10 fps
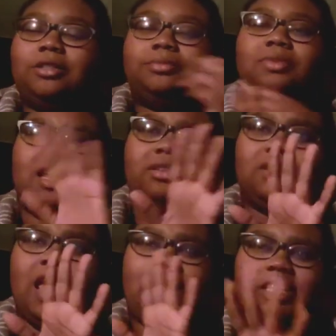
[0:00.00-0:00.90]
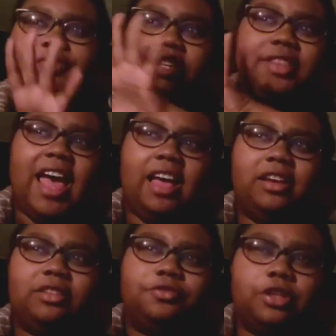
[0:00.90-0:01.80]
So, and at least
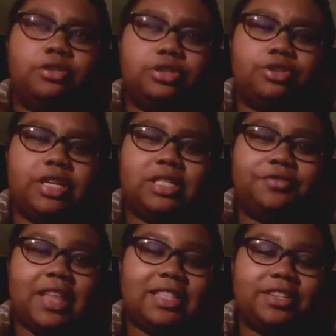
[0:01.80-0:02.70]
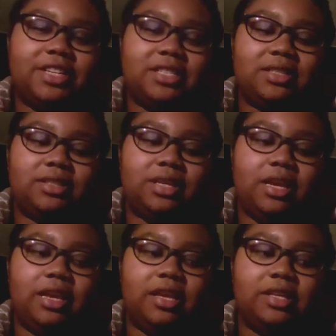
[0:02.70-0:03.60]
for those stories, for that
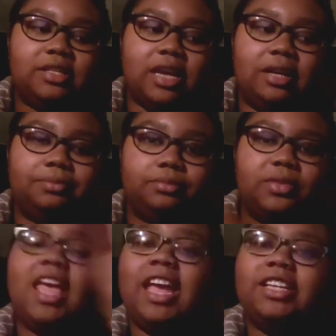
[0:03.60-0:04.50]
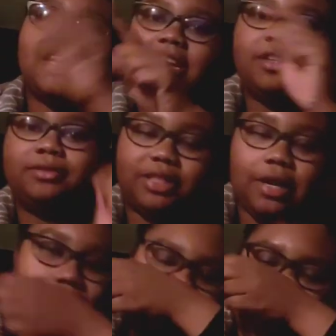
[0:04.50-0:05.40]
series, she is a
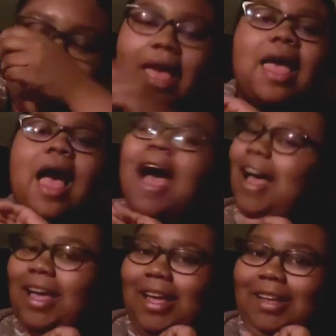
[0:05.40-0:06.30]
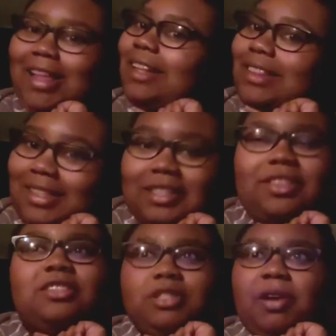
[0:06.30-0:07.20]
Jade. So
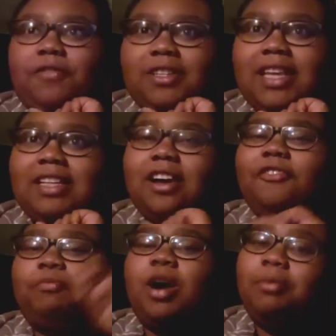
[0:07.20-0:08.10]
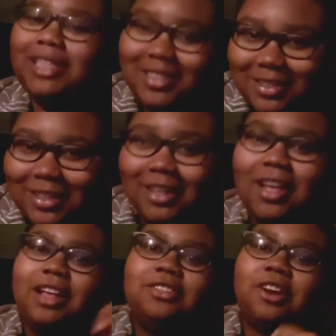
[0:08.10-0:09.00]
this was my first taste of published